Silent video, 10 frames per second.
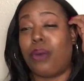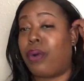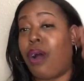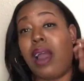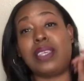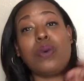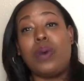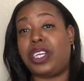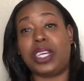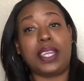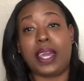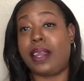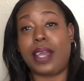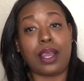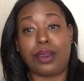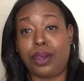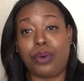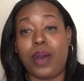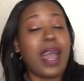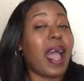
Regardless of what she did or didn't do,